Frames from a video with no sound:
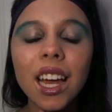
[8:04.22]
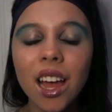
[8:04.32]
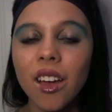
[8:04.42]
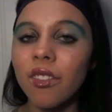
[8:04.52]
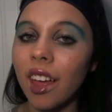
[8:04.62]

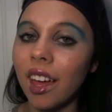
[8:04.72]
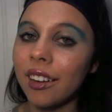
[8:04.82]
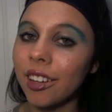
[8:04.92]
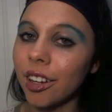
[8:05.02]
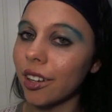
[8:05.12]
And
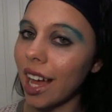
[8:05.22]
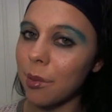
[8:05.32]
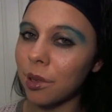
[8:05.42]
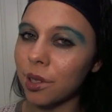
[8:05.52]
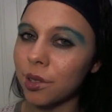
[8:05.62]
then your
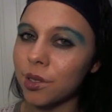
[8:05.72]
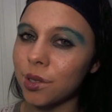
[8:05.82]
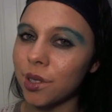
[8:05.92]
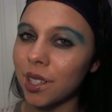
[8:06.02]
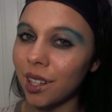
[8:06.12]
Capital
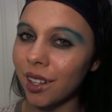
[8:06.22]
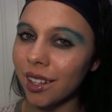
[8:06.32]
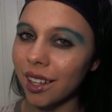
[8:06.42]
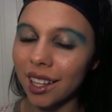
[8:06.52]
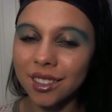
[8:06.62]
Couture
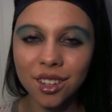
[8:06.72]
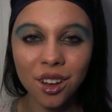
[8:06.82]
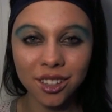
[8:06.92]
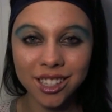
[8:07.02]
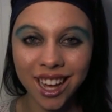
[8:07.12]
look is
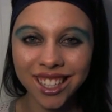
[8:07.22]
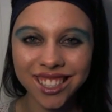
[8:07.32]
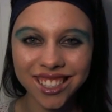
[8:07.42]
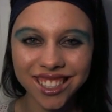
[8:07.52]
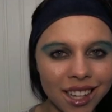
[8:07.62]
all
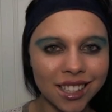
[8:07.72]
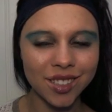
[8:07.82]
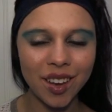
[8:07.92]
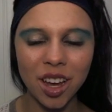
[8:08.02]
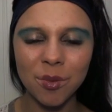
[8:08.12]
done. And
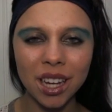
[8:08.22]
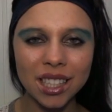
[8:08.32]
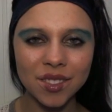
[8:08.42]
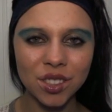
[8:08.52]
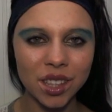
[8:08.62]
so I hope you
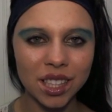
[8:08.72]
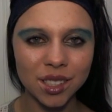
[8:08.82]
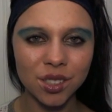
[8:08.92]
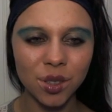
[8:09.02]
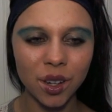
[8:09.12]
guys have enjoyed this
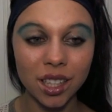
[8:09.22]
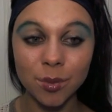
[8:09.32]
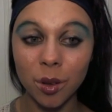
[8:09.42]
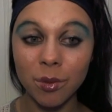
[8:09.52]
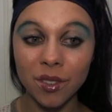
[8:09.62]
tutorial. It's
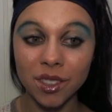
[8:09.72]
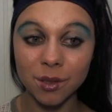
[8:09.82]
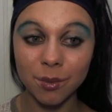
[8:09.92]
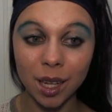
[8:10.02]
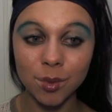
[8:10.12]
both my first
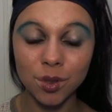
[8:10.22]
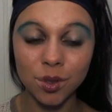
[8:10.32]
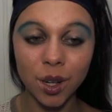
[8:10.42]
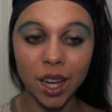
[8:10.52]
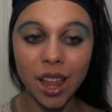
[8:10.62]
makeup
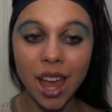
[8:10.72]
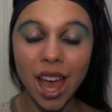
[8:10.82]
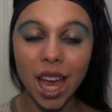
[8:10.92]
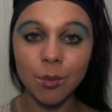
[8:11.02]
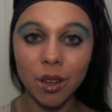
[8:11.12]
tutorial
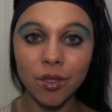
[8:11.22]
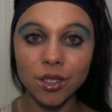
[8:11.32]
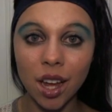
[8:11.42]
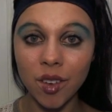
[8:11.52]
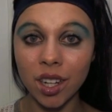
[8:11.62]
and my
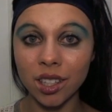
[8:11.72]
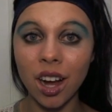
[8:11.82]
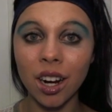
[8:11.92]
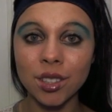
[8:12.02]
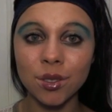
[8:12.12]
first
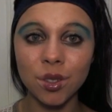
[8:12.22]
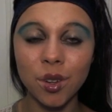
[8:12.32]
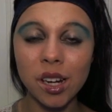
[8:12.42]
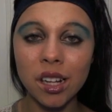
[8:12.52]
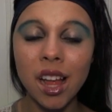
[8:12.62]
avant-garde
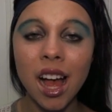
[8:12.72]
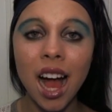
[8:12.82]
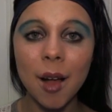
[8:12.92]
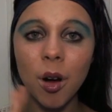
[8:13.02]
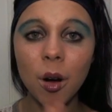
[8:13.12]
tutorial.
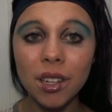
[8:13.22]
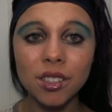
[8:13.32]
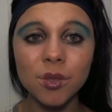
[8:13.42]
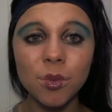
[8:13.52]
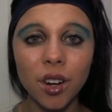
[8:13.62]
I'm hoping to
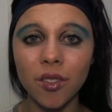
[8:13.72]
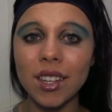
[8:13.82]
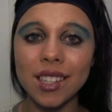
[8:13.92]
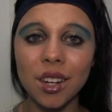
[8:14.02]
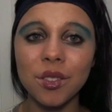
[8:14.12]
do more of
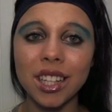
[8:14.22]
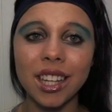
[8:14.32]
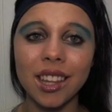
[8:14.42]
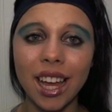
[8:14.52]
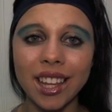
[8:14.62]
these. I really
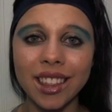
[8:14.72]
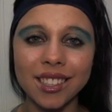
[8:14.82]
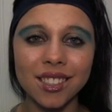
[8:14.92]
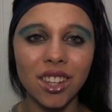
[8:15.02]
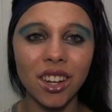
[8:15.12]
like
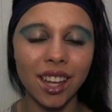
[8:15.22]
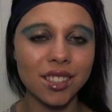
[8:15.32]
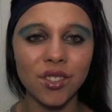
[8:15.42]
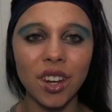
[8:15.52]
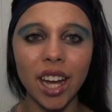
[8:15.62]
this look.
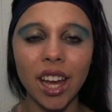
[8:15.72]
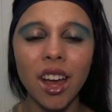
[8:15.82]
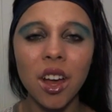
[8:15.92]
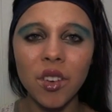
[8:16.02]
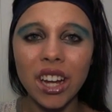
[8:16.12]
It's very,
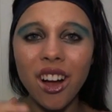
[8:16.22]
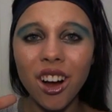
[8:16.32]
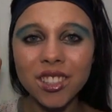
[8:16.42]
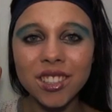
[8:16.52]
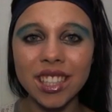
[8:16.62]
very
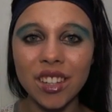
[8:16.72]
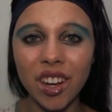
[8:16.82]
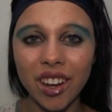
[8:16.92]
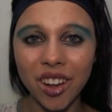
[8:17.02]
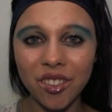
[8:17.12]
artsy,
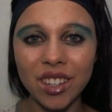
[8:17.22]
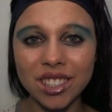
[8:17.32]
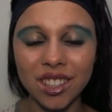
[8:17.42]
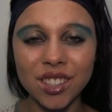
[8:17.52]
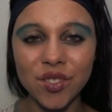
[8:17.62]
very
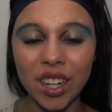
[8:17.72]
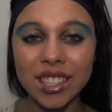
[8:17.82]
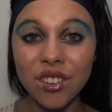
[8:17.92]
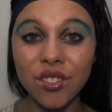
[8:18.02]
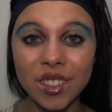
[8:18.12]
original. It's very
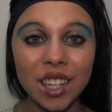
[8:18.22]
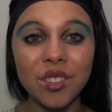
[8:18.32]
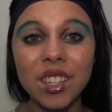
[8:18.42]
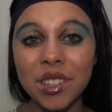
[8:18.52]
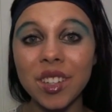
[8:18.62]
different, and I
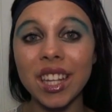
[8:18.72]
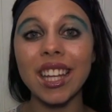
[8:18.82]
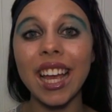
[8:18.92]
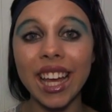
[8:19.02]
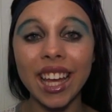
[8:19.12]
really, really
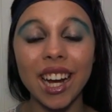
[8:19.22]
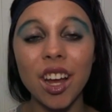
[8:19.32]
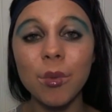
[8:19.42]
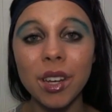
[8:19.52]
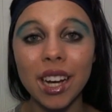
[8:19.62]
like it. And I
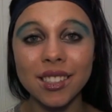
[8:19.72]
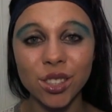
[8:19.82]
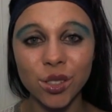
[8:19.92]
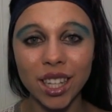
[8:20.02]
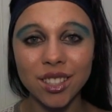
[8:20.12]
hope you guys
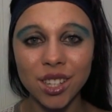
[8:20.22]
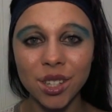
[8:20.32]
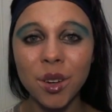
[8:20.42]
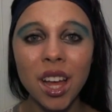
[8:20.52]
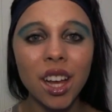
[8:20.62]
enjoy it
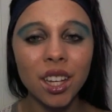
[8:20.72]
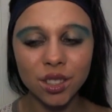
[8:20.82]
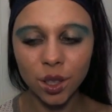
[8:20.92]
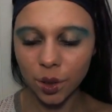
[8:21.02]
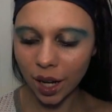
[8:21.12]
too.
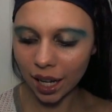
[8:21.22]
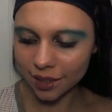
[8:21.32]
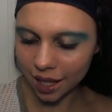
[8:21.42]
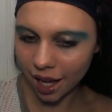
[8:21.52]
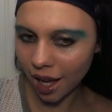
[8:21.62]
So you
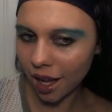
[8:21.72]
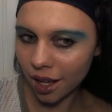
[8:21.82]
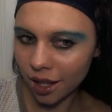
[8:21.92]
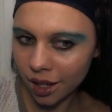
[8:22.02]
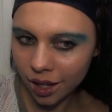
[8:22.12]
guys
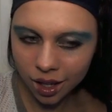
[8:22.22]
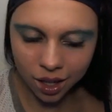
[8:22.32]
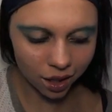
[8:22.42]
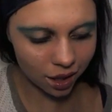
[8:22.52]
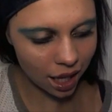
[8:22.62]
can
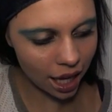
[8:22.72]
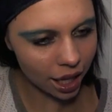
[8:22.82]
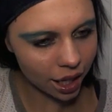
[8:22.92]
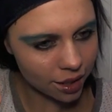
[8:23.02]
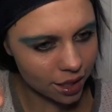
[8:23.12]

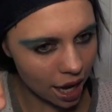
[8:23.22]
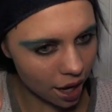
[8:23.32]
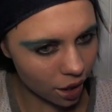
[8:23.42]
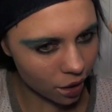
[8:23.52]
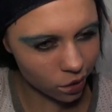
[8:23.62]
like
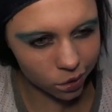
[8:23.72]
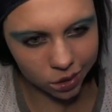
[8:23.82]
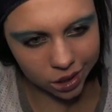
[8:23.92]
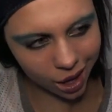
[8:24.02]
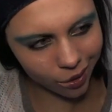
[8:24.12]

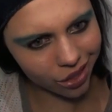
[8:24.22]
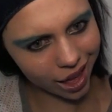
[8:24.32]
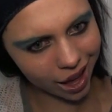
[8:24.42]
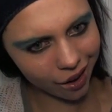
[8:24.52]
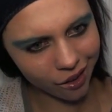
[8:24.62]
down
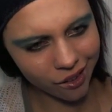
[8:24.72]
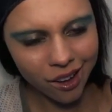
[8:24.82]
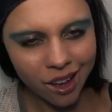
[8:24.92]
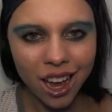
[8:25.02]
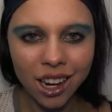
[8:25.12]
there, and
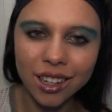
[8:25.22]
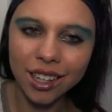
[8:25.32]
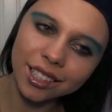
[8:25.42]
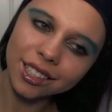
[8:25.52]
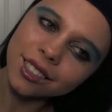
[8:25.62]
you
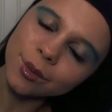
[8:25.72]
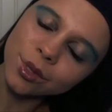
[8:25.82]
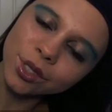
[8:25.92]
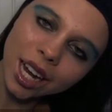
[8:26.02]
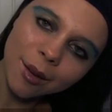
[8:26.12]
guys can
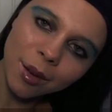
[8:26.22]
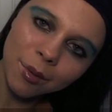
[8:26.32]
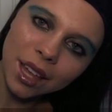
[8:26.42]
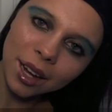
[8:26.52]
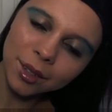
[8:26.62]
subscribe
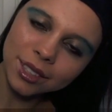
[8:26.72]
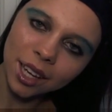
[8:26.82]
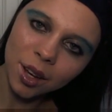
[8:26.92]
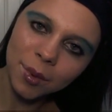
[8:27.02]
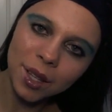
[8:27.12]
up there, which I
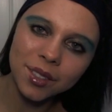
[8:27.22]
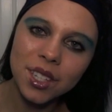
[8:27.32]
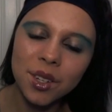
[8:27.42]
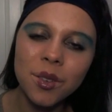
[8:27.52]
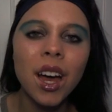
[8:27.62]
hope you
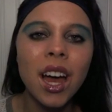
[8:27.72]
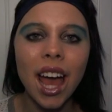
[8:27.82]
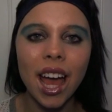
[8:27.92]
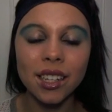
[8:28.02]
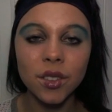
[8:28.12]
do.
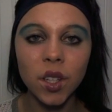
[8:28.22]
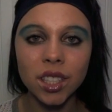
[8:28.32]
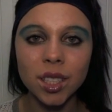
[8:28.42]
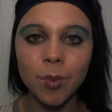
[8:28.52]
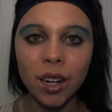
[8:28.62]
And if you're
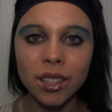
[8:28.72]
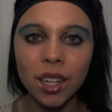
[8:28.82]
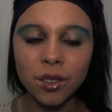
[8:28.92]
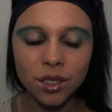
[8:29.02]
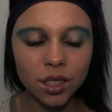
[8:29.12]
on
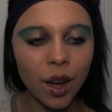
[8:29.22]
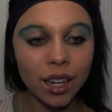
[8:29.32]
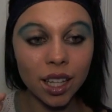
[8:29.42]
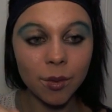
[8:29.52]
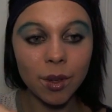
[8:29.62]
Sparknotes, go ahead
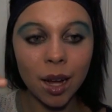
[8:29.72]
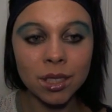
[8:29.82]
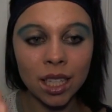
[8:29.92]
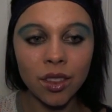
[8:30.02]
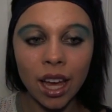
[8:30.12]
and leave me
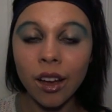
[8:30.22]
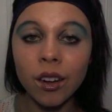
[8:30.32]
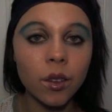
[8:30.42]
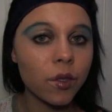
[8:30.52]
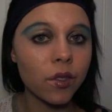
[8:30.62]
comments down there.
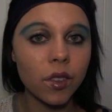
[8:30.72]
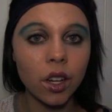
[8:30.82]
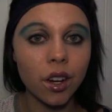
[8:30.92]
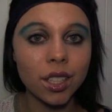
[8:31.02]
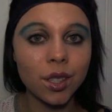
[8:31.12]
And if
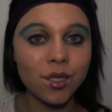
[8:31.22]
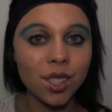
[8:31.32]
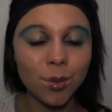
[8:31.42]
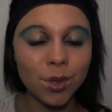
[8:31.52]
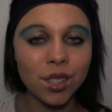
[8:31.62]
you're on
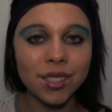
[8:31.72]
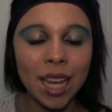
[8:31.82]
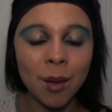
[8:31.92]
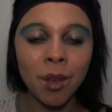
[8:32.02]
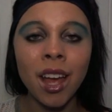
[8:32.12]
YouTube, do the
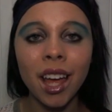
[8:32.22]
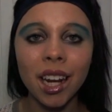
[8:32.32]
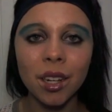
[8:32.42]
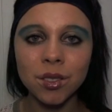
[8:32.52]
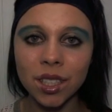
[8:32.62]
same. And
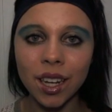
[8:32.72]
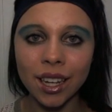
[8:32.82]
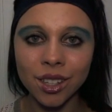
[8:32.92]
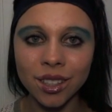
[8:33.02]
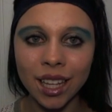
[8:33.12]
I will see you
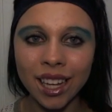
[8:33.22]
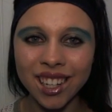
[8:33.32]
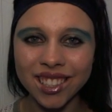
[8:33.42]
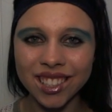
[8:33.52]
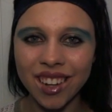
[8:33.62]
guys all
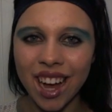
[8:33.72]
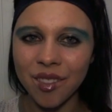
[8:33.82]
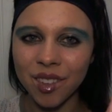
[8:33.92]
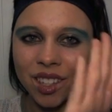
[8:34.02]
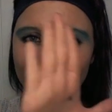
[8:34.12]
later. So I
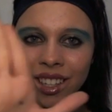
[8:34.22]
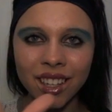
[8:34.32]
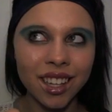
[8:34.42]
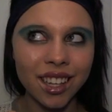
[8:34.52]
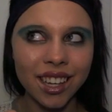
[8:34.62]
will
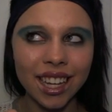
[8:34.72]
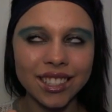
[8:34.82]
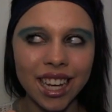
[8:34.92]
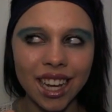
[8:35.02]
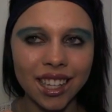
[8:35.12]
catch
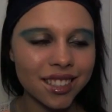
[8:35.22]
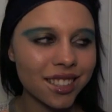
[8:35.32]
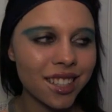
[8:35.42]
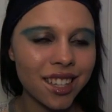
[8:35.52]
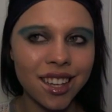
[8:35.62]
you
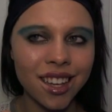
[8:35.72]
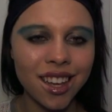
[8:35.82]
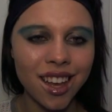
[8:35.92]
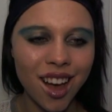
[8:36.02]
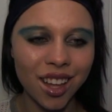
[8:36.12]
guys
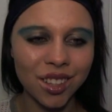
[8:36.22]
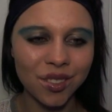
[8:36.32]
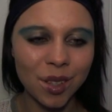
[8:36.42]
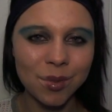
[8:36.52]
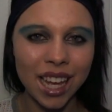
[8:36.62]
on the
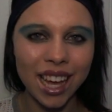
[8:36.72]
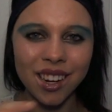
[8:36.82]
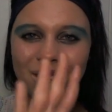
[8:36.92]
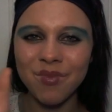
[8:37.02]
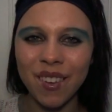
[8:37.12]
flip side.
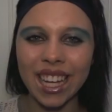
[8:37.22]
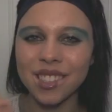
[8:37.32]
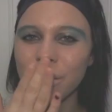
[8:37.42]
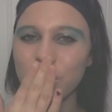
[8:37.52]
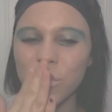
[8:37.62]
Bye guys.